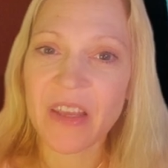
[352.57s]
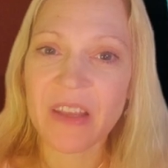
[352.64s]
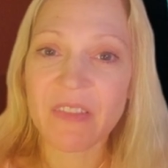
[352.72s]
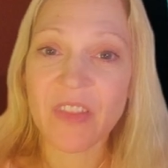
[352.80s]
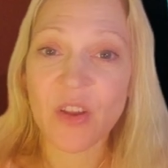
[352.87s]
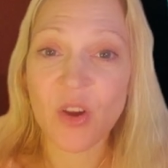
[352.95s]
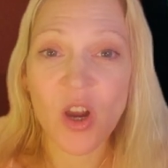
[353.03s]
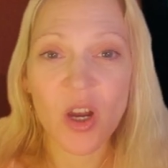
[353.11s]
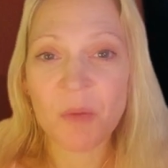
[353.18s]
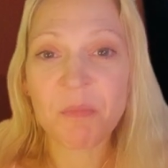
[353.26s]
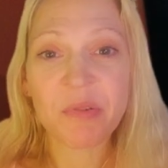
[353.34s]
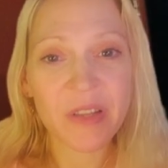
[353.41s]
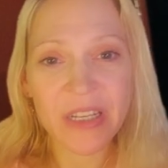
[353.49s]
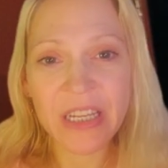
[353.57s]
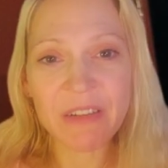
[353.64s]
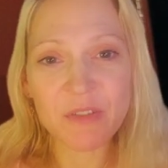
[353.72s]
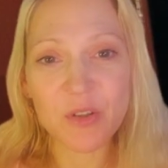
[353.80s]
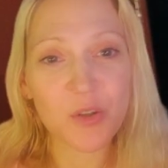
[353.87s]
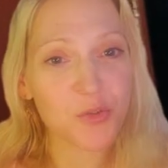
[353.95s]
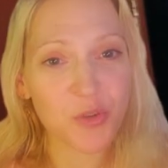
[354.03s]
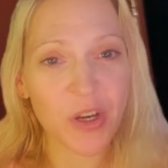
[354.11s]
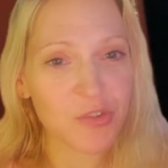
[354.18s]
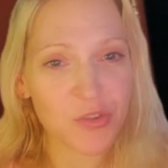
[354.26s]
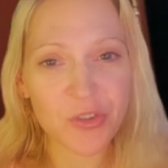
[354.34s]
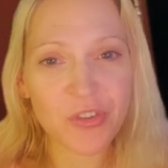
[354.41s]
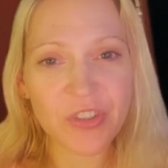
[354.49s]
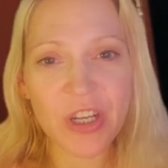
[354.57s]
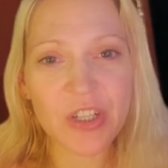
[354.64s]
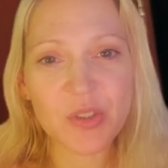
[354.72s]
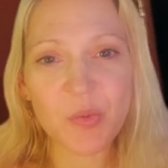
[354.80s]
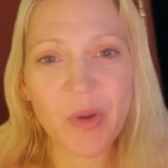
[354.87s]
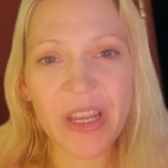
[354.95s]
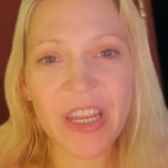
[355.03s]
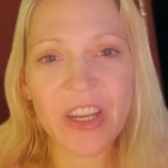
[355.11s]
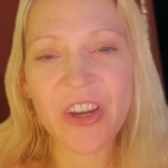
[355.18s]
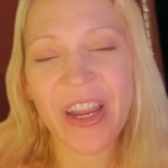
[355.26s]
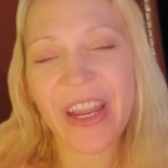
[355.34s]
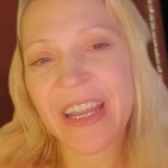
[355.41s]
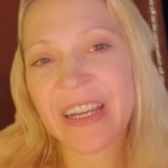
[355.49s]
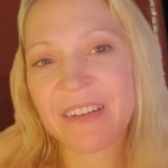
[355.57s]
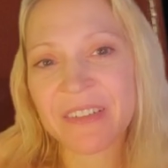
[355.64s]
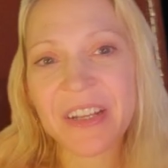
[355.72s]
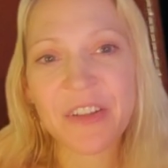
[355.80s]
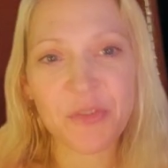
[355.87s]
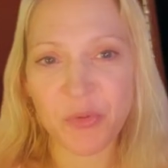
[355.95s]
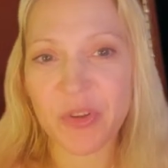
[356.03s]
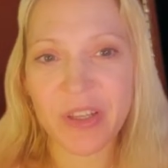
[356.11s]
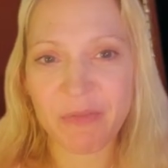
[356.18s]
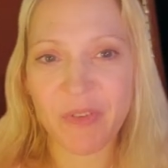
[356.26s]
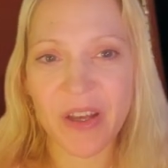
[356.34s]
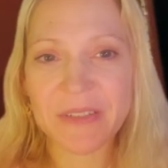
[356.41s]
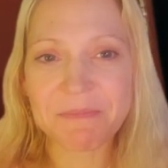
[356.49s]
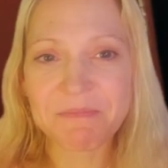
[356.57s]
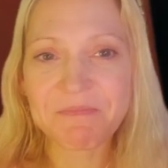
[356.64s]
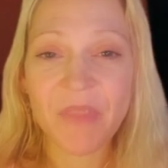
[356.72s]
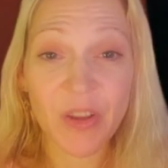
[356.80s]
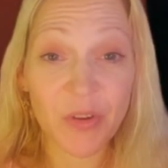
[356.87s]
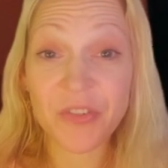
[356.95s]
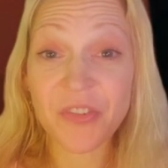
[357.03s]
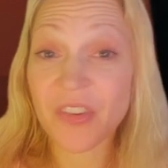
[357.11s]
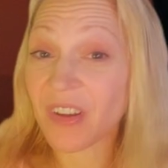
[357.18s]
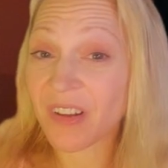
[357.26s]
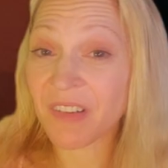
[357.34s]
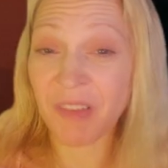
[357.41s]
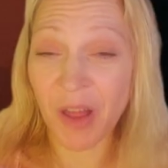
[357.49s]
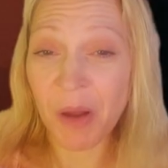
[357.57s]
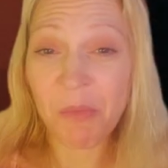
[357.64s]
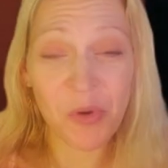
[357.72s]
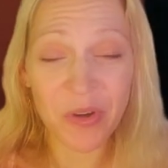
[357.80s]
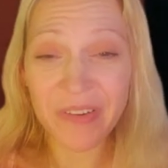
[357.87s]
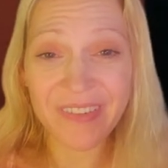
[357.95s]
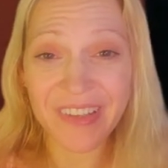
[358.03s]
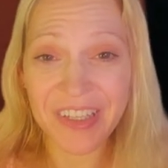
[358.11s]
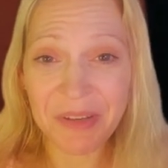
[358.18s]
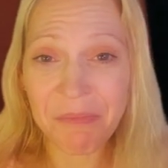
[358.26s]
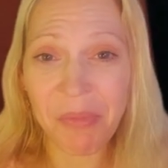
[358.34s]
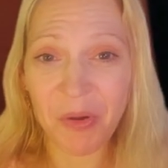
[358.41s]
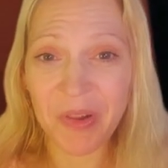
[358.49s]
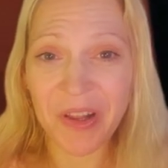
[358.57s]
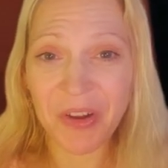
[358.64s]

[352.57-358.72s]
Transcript: There are plenty of little treasures tucked away here, and it's really fun. There's a lot more to see in Bowling